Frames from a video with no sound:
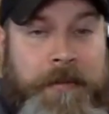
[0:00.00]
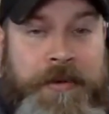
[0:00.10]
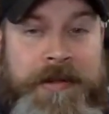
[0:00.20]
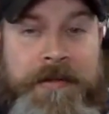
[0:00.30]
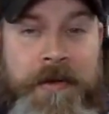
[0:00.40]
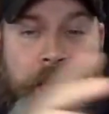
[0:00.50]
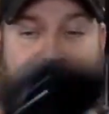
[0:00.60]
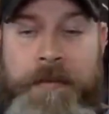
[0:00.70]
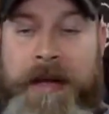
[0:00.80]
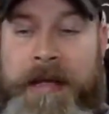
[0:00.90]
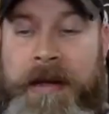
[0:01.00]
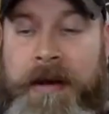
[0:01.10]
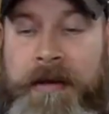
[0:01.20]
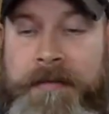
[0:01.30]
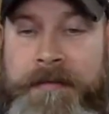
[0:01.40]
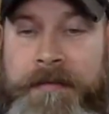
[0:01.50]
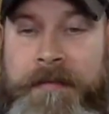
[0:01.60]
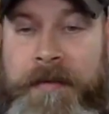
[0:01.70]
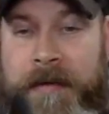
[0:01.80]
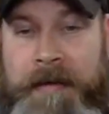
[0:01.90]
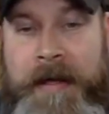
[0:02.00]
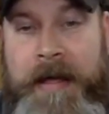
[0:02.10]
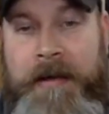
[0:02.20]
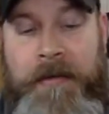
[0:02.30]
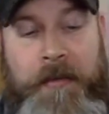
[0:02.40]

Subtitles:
I'll put this over by here and